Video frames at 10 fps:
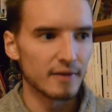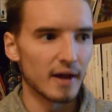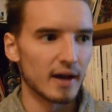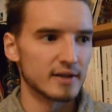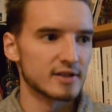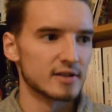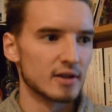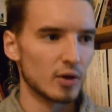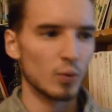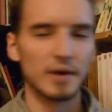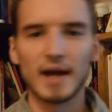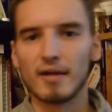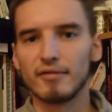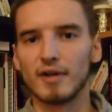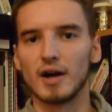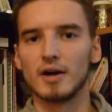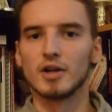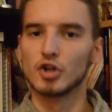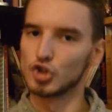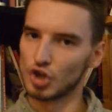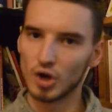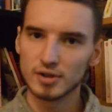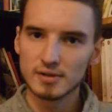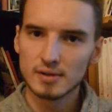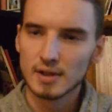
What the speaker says: that we have John,